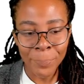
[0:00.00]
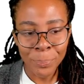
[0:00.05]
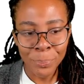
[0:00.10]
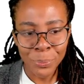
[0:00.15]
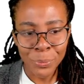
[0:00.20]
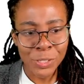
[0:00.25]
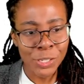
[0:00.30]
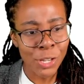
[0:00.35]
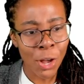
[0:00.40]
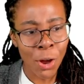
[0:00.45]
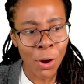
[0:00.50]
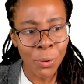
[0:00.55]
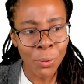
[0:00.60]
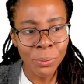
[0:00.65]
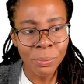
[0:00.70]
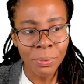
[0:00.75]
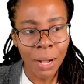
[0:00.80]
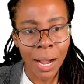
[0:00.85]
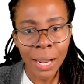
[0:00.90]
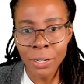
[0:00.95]

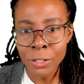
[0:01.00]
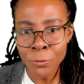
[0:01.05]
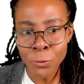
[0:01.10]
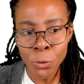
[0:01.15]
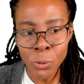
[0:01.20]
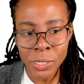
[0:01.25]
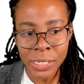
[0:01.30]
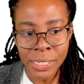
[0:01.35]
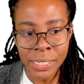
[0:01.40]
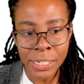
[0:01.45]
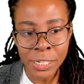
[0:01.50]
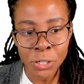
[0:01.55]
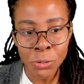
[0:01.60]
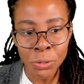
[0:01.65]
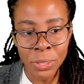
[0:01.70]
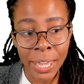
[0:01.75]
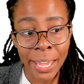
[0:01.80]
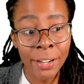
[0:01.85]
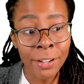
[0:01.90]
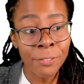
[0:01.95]
So I look forward to seeing you
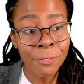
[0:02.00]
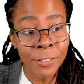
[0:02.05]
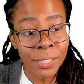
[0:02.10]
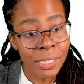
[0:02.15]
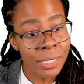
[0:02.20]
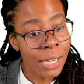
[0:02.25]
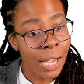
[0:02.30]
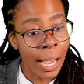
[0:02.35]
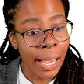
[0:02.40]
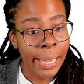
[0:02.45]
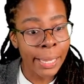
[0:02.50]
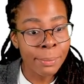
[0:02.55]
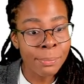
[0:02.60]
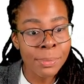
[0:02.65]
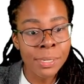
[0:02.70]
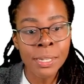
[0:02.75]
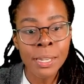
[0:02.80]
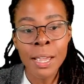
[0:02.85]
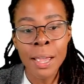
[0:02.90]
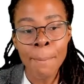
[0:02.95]
then for the
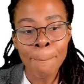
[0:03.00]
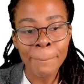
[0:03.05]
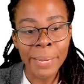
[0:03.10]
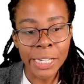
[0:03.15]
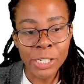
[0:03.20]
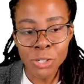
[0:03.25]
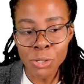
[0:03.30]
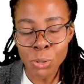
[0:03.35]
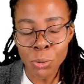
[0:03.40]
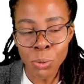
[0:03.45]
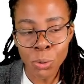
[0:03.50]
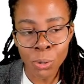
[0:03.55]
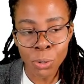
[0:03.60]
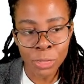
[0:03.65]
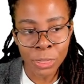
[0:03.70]
times. Make sure